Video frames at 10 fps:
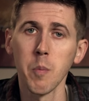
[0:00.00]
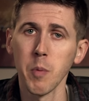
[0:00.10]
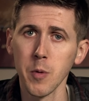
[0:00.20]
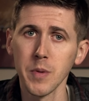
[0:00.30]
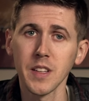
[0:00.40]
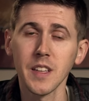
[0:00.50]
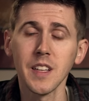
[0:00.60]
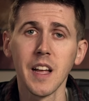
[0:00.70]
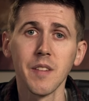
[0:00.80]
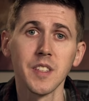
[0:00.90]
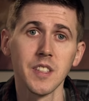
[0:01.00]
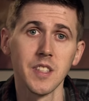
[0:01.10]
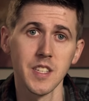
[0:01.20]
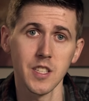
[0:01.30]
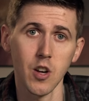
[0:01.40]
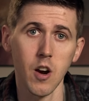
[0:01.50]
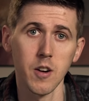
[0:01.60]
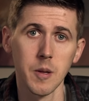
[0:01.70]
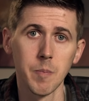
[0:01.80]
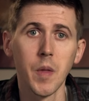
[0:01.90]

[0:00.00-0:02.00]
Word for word: permanently left in the discard.